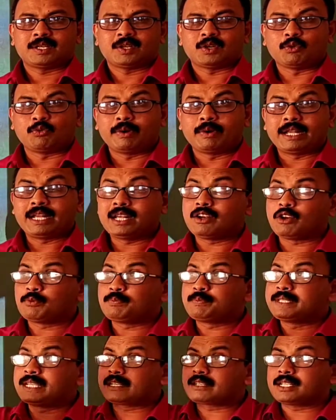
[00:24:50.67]
When an
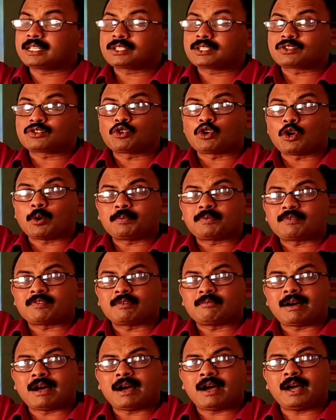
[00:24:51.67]
object is dropped
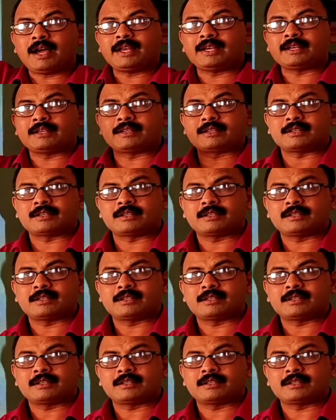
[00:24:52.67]
from a height,